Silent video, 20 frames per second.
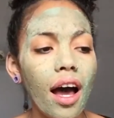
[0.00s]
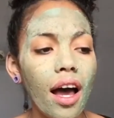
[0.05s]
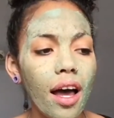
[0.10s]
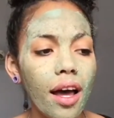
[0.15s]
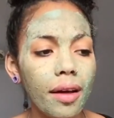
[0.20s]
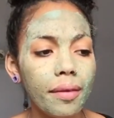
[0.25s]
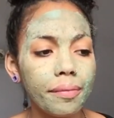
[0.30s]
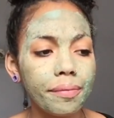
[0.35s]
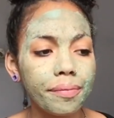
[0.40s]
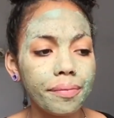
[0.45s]

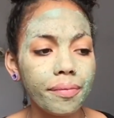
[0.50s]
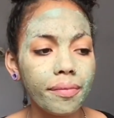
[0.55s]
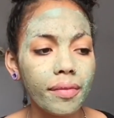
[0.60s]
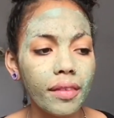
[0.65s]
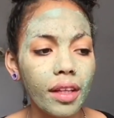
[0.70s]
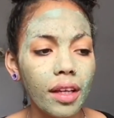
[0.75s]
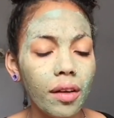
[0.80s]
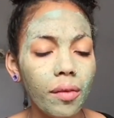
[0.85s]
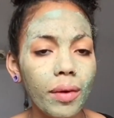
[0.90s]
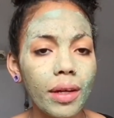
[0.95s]

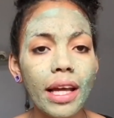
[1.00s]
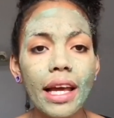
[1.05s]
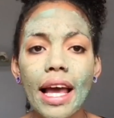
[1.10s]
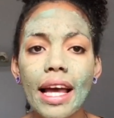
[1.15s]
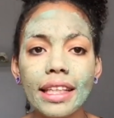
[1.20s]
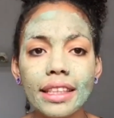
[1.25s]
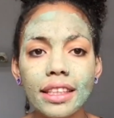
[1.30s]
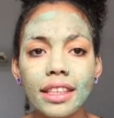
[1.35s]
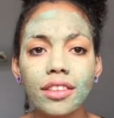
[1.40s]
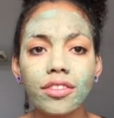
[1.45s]
When I
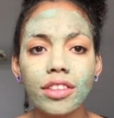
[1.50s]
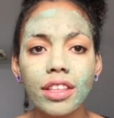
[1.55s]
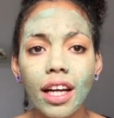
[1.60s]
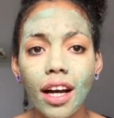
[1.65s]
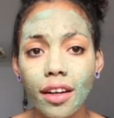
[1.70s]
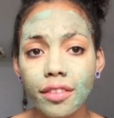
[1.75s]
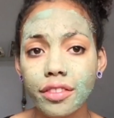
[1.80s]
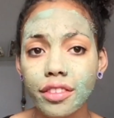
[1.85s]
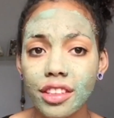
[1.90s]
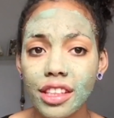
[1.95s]
entered
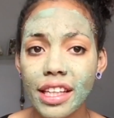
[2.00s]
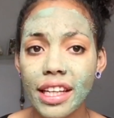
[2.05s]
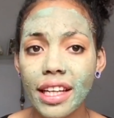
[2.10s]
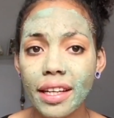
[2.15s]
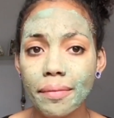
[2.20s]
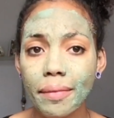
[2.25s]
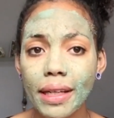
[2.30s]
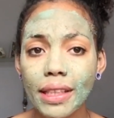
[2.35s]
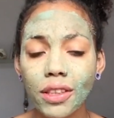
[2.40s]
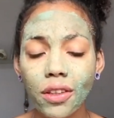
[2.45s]
recovery,
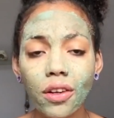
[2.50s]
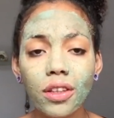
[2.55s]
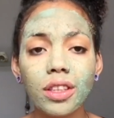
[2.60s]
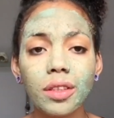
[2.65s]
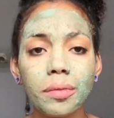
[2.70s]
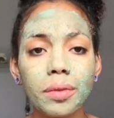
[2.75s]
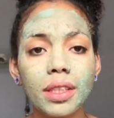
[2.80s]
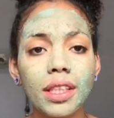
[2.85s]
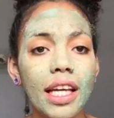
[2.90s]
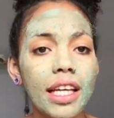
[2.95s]
my
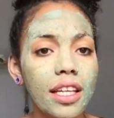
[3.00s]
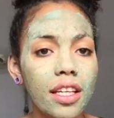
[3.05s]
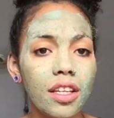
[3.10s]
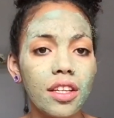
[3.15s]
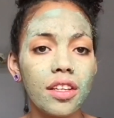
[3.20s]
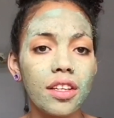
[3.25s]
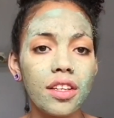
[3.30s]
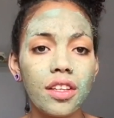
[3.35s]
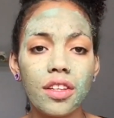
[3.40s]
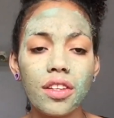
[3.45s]
doctor was like,
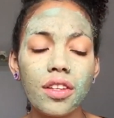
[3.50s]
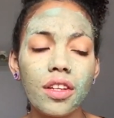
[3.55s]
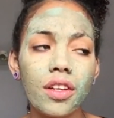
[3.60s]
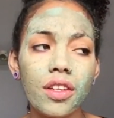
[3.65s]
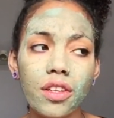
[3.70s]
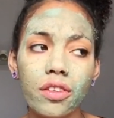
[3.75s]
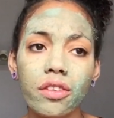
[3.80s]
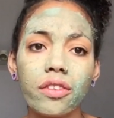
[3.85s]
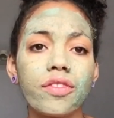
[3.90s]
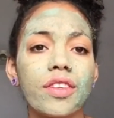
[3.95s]
you know,
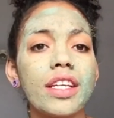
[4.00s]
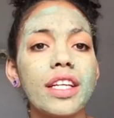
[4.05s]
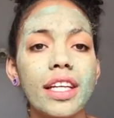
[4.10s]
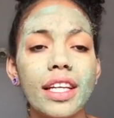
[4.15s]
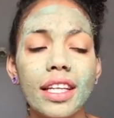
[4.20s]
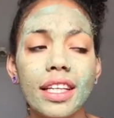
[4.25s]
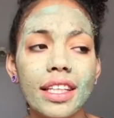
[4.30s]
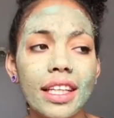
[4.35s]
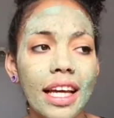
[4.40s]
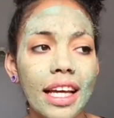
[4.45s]
you're a
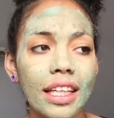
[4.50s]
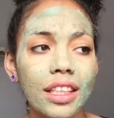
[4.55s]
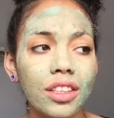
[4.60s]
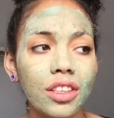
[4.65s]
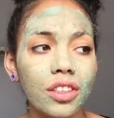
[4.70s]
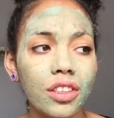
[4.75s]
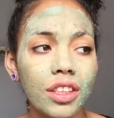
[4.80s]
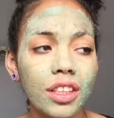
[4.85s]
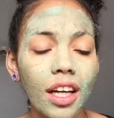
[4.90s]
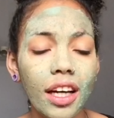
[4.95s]
vegan
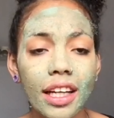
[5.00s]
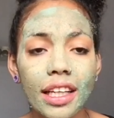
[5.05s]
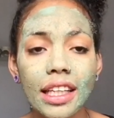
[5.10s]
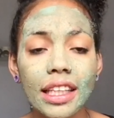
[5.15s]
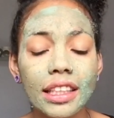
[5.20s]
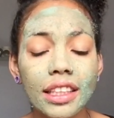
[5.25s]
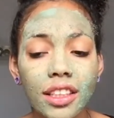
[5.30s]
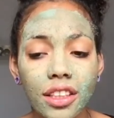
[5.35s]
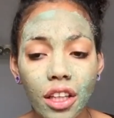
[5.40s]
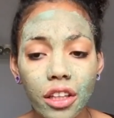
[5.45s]
and your
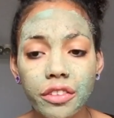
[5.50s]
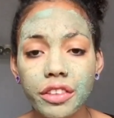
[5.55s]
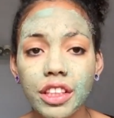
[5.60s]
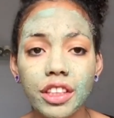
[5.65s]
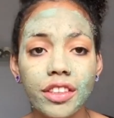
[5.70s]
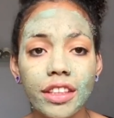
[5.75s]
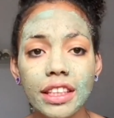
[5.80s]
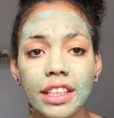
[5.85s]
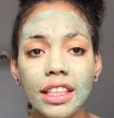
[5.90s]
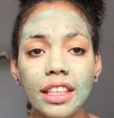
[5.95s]
diet is so
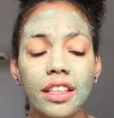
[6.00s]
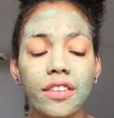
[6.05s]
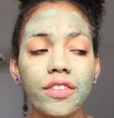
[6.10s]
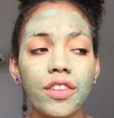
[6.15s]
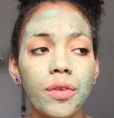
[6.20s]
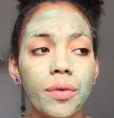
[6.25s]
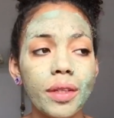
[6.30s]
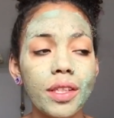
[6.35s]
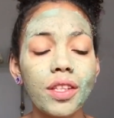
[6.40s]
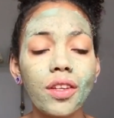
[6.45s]
restrictive,
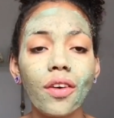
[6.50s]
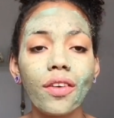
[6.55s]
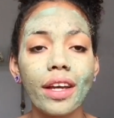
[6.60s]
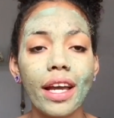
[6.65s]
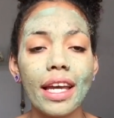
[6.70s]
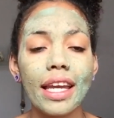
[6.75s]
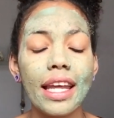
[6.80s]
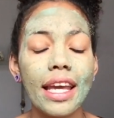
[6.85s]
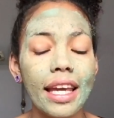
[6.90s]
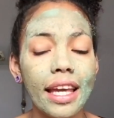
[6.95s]
you are not
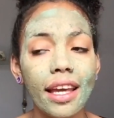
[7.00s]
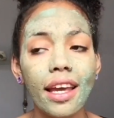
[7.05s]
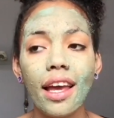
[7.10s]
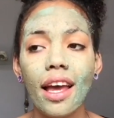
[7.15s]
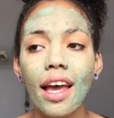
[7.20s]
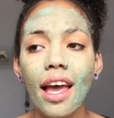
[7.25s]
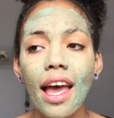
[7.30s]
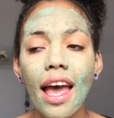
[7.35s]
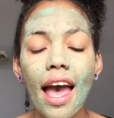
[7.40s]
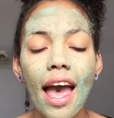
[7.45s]
getting
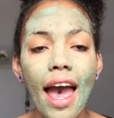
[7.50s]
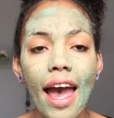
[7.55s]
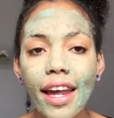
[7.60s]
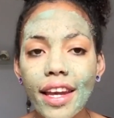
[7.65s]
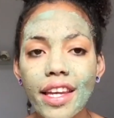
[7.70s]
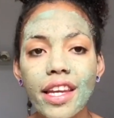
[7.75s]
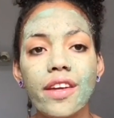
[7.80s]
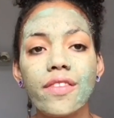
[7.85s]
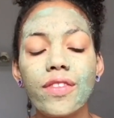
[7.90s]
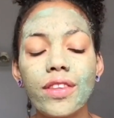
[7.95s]

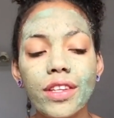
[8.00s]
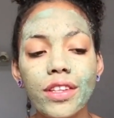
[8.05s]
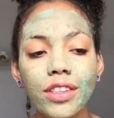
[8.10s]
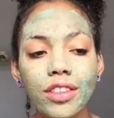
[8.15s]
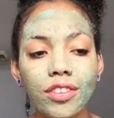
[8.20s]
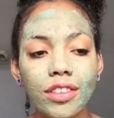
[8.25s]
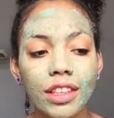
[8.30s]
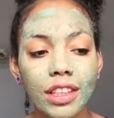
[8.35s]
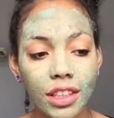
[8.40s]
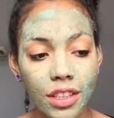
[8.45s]
any of the
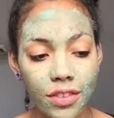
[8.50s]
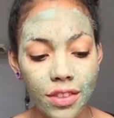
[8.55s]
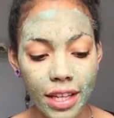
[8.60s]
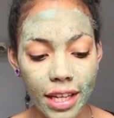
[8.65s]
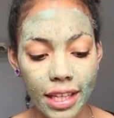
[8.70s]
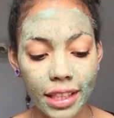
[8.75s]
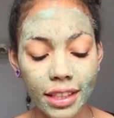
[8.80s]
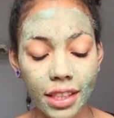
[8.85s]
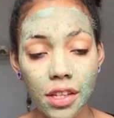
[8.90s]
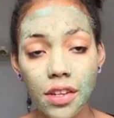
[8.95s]
nutrients you
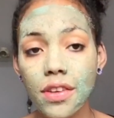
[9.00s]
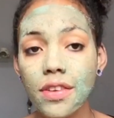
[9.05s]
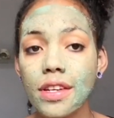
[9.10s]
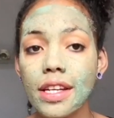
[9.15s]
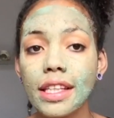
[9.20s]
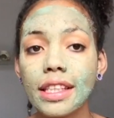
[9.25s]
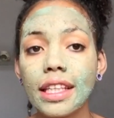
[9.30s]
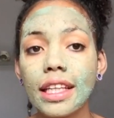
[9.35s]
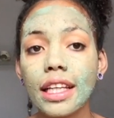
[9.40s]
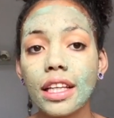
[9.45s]
need, so you
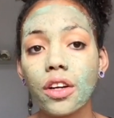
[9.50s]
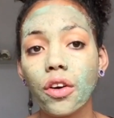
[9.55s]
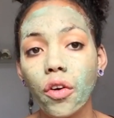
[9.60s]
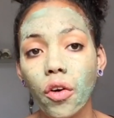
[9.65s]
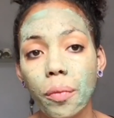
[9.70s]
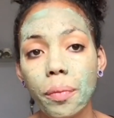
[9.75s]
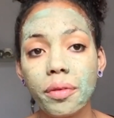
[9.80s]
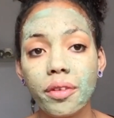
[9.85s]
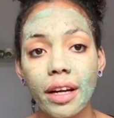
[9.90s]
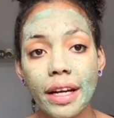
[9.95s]
need to
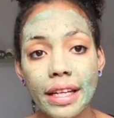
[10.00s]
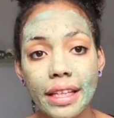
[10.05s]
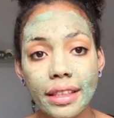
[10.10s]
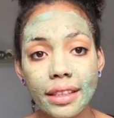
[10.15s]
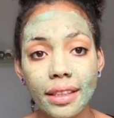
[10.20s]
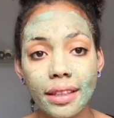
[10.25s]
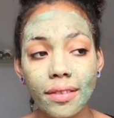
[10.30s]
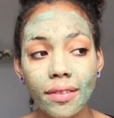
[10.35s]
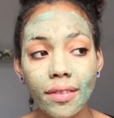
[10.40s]
incorporate